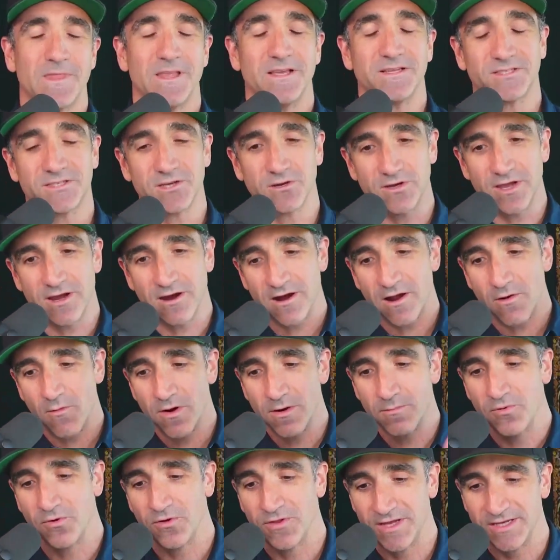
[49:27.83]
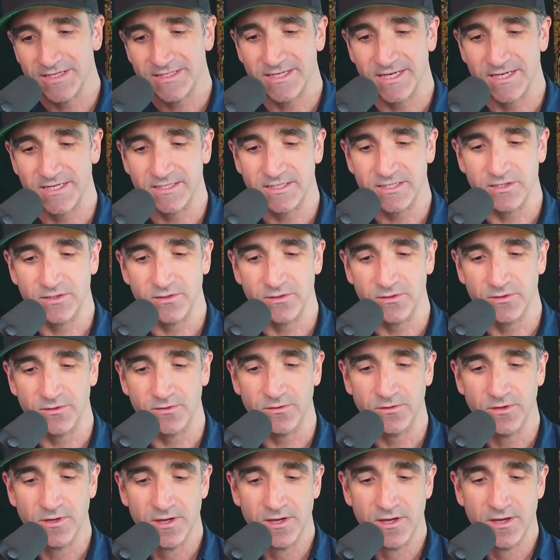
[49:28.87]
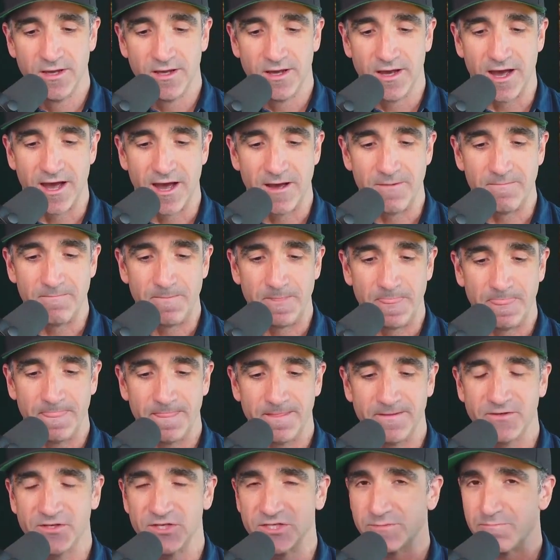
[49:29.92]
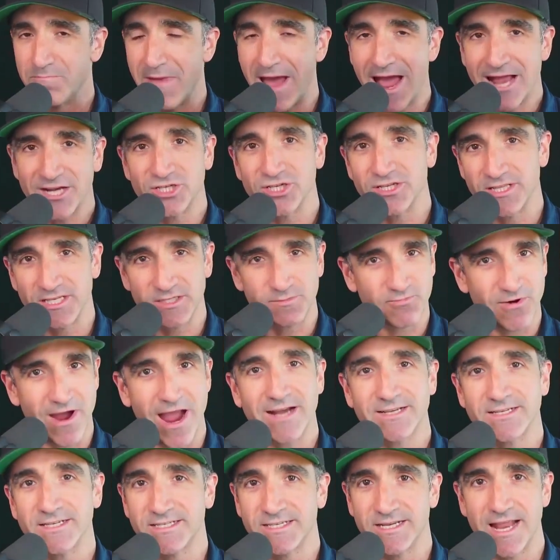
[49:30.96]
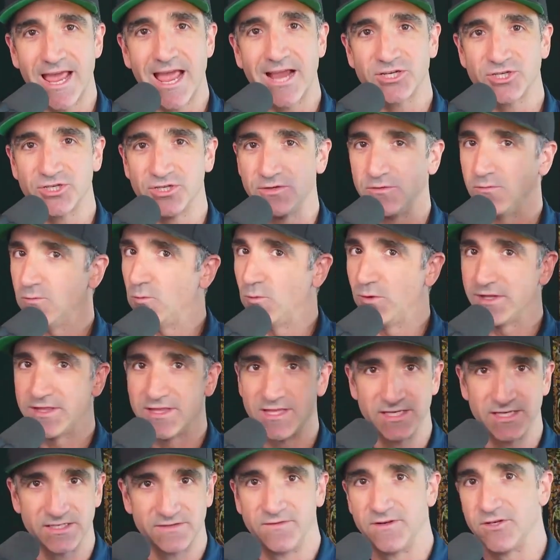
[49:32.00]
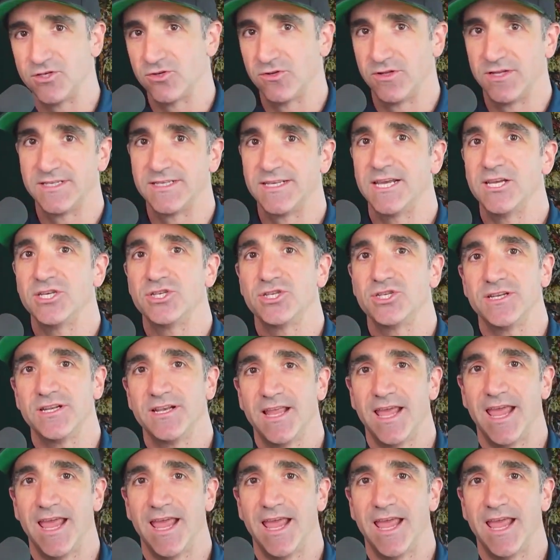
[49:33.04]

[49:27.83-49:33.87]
So Garrett, I want to pull this into just matching this practice in action with this visualization.